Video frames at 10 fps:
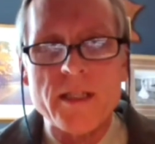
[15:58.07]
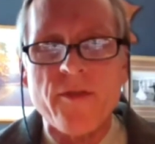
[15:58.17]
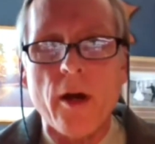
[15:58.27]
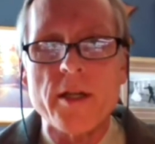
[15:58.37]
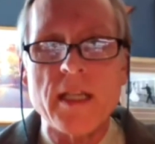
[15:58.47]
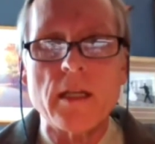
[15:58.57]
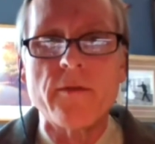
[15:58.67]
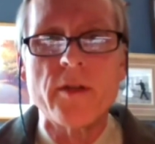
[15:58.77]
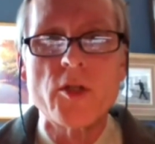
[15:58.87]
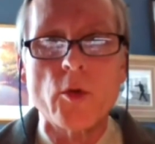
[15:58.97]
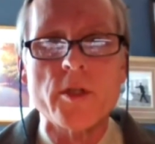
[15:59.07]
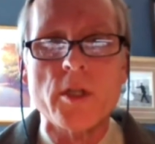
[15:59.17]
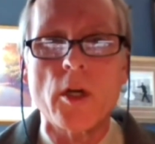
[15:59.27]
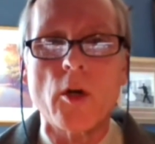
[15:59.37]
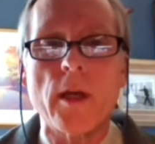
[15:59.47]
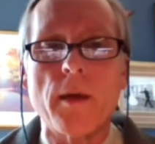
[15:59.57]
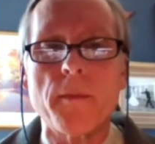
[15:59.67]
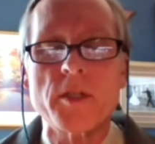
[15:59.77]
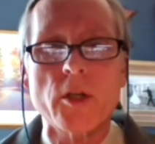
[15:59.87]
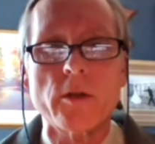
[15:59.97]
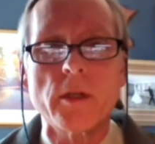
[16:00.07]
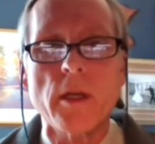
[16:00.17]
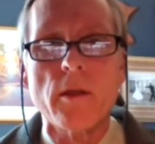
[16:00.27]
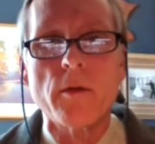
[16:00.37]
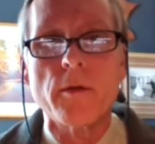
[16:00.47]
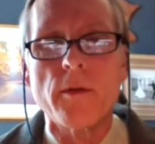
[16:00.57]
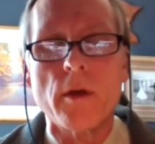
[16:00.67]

as far as individuals go, again, certainly the